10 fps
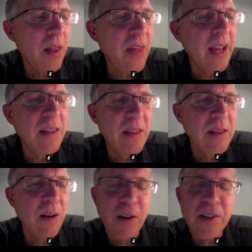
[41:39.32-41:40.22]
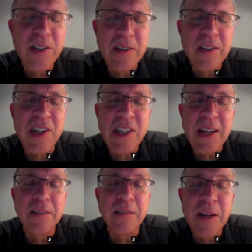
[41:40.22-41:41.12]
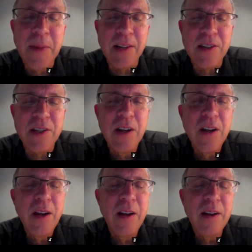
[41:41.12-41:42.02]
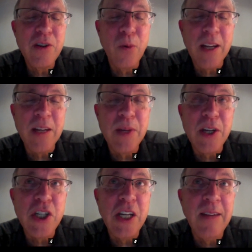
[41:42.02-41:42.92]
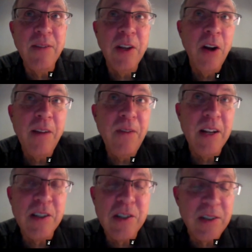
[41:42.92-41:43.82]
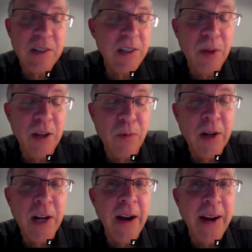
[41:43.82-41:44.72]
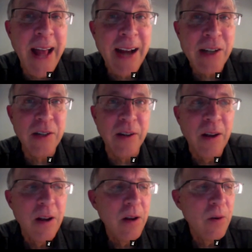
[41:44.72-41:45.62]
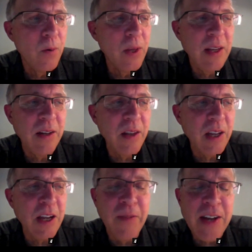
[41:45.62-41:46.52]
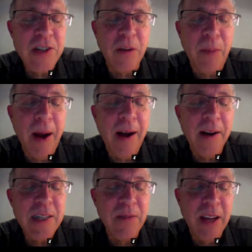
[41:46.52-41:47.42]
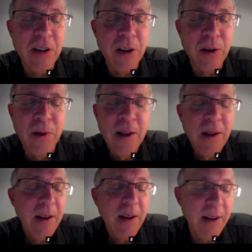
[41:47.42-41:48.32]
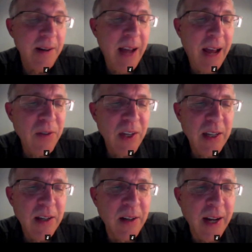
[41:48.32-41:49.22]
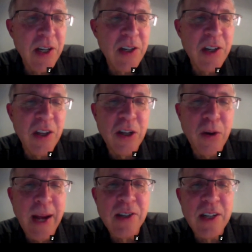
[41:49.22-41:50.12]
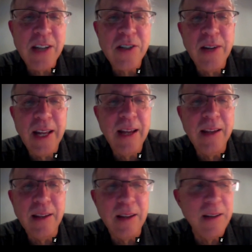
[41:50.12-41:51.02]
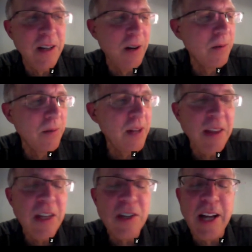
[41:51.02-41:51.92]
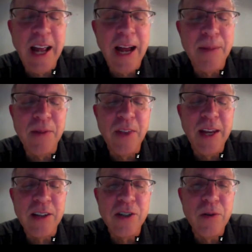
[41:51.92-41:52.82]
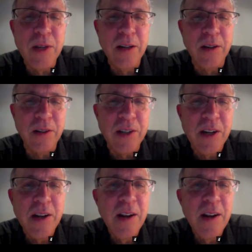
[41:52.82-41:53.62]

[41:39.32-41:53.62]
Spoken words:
think there are distinct limits to what can be achieved, and often it's simply a rearguard action within the conventional policy venue. And after the elections in the U.S. yesterday, nothing's going to happen for the next 2 years.